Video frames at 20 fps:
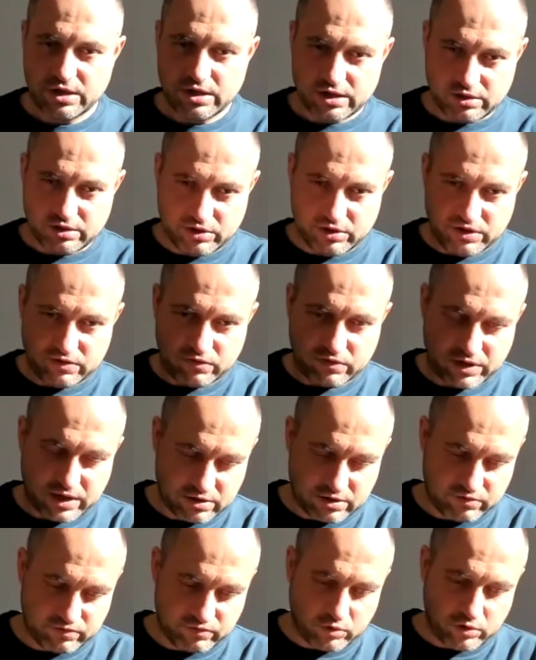You need to kind
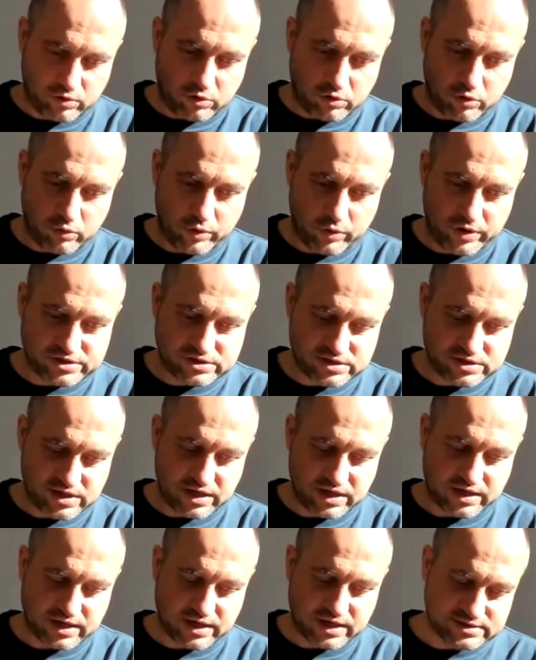of always
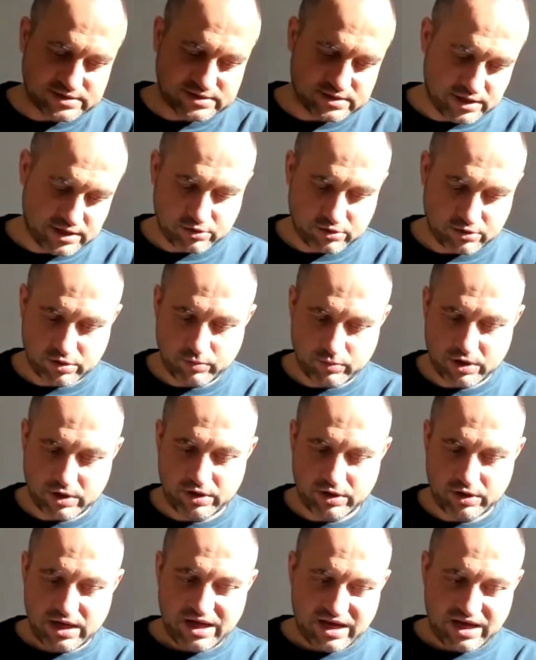think as a leader
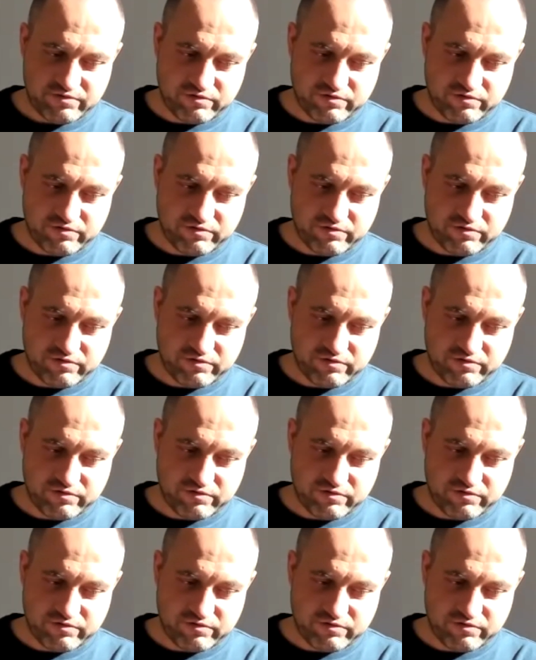about